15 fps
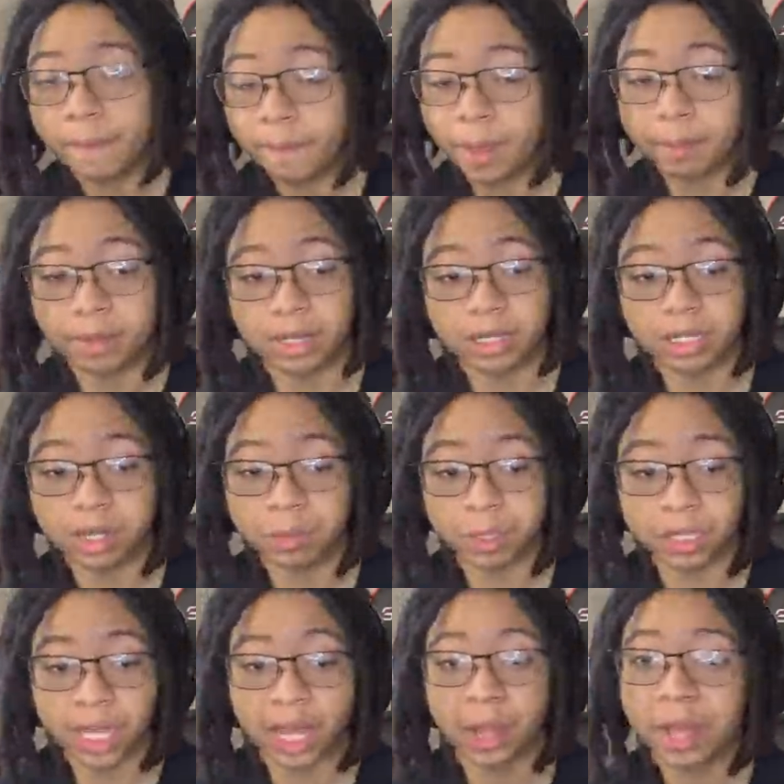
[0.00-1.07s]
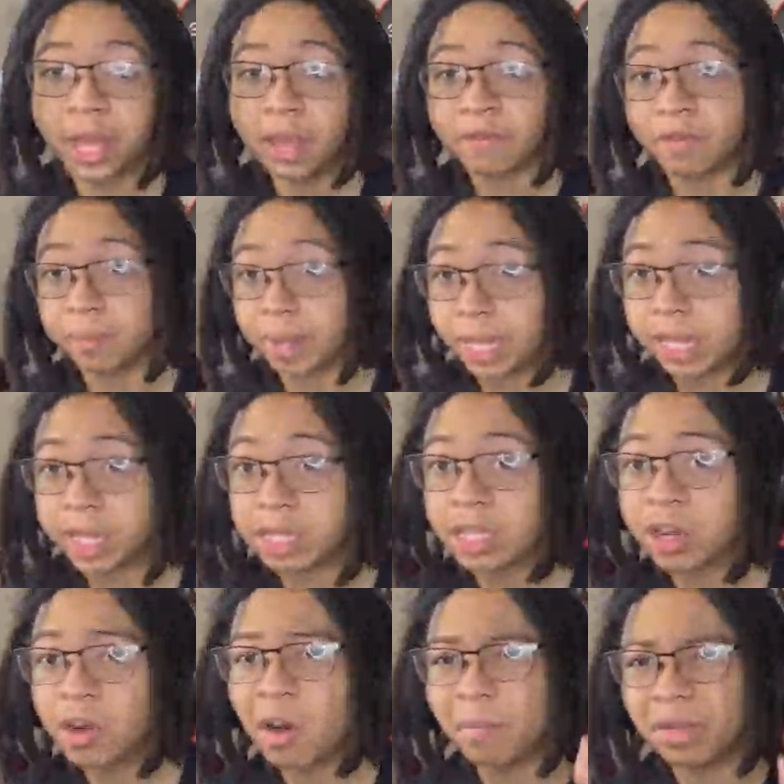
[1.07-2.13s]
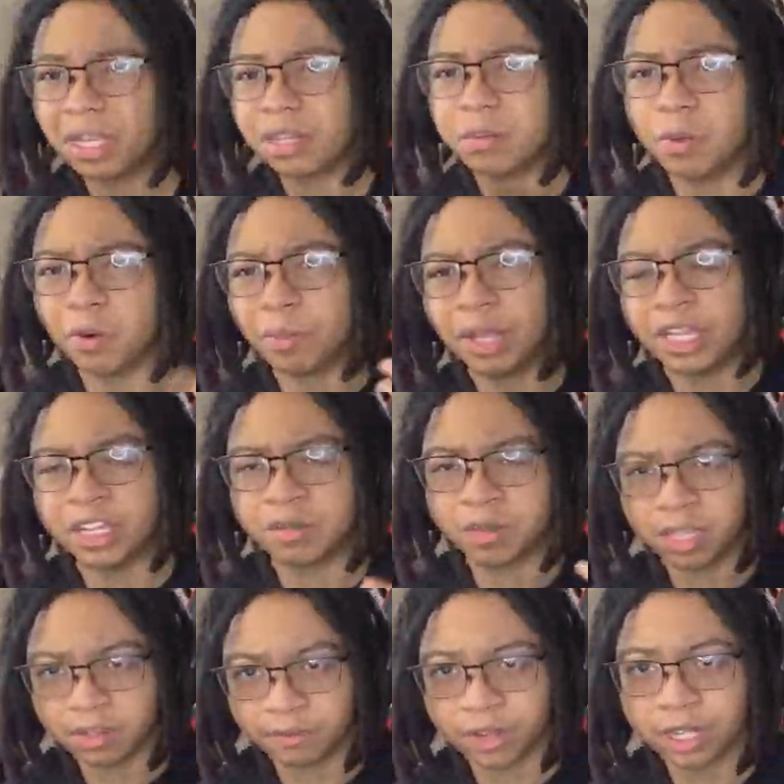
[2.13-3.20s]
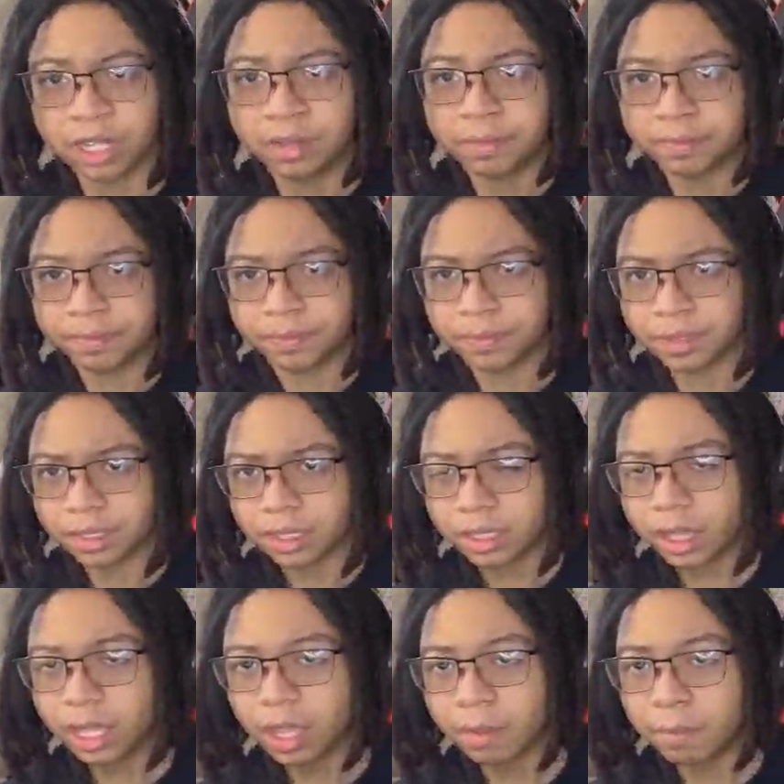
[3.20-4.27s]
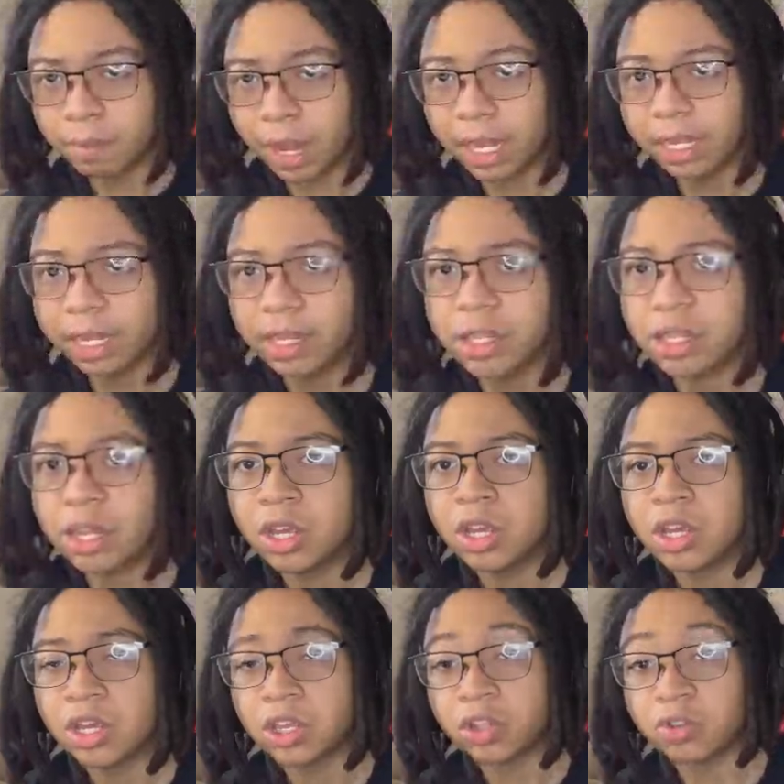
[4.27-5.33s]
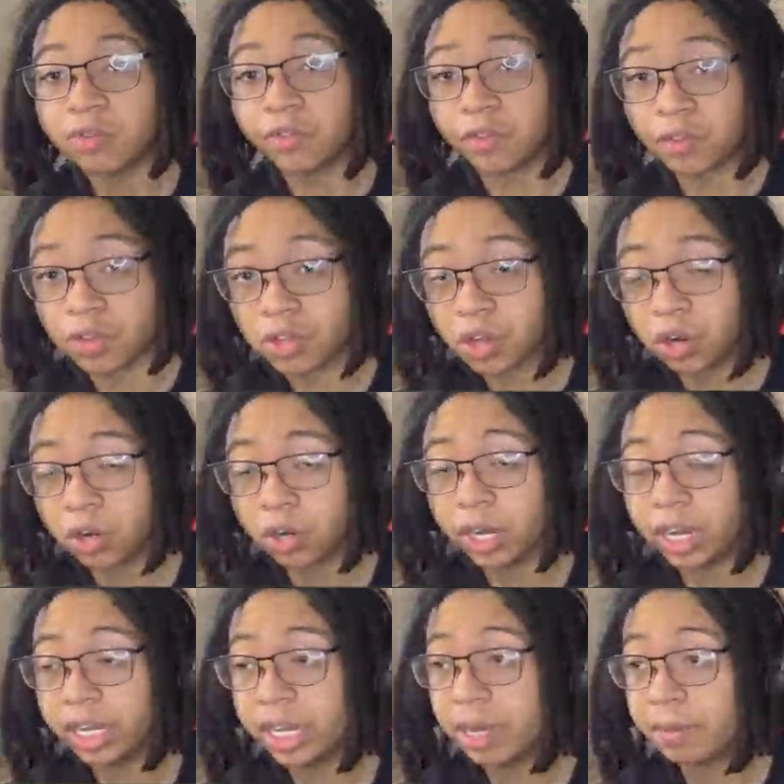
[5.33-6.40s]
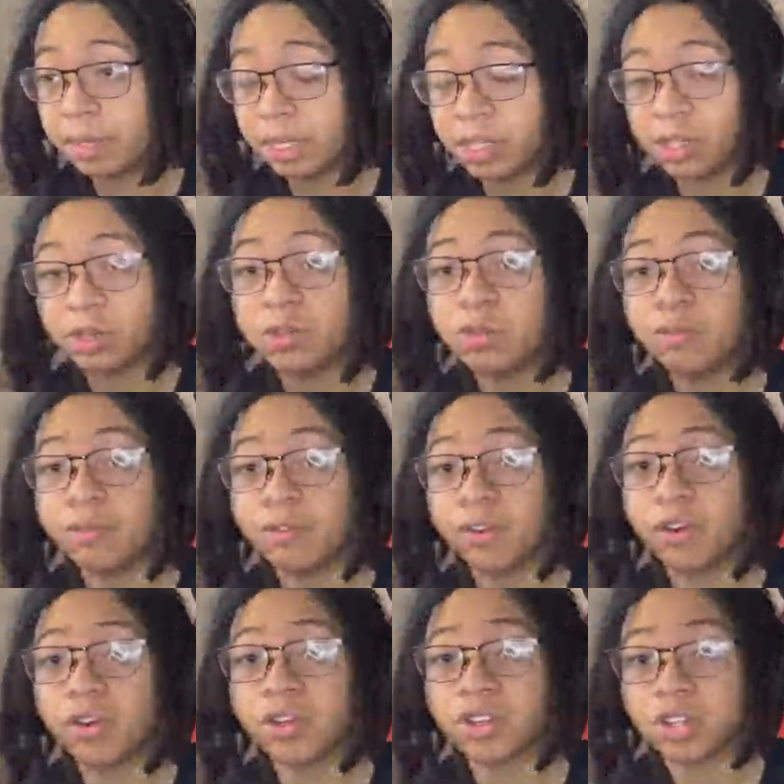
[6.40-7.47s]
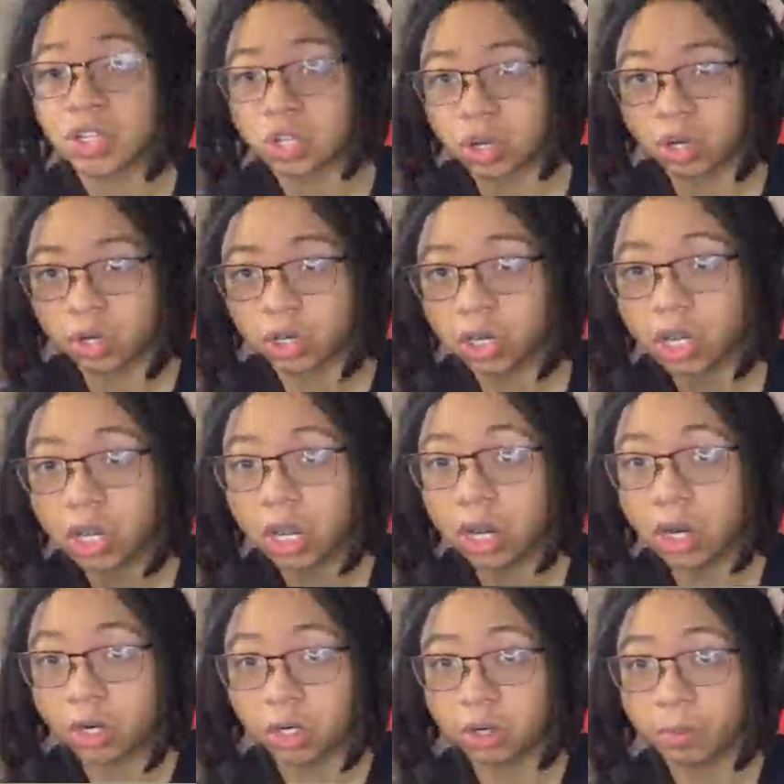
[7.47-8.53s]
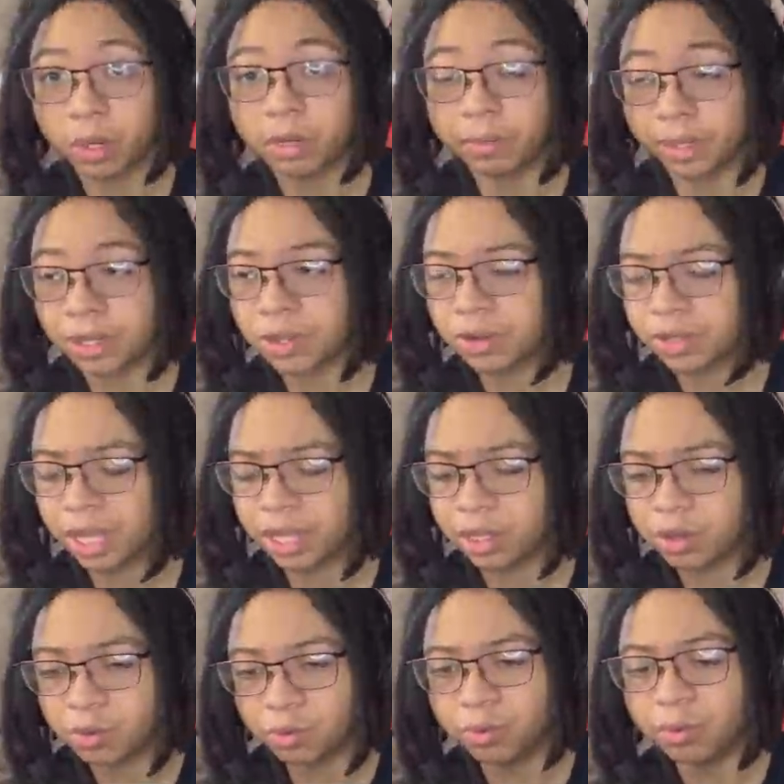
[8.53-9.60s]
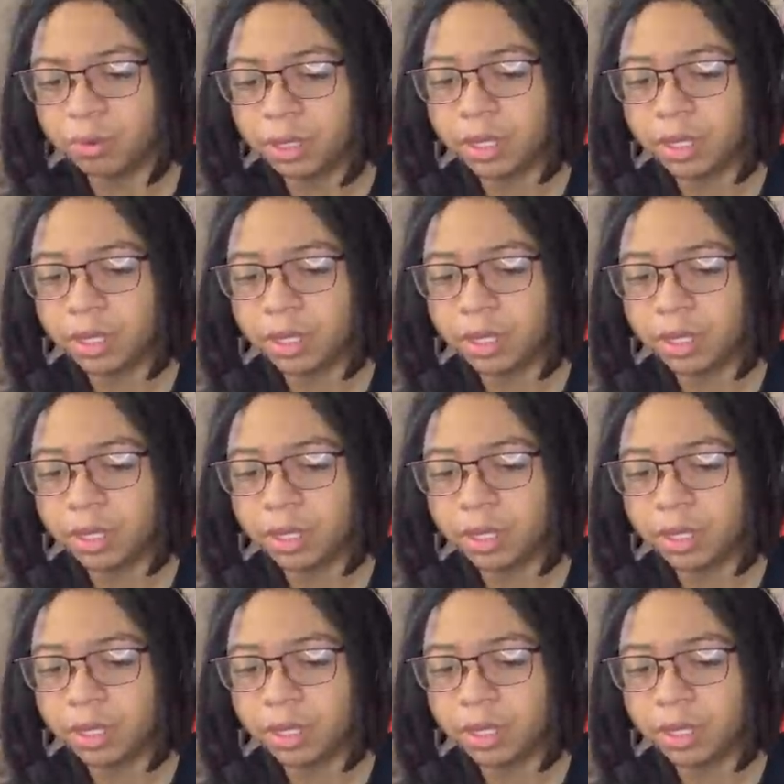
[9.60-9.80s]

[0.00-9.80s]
I mean, good luck with that. For melees though, I'm going to get a more melee specifically. Melees, you for sure, and I mean you for sure, are going to want to make sure that you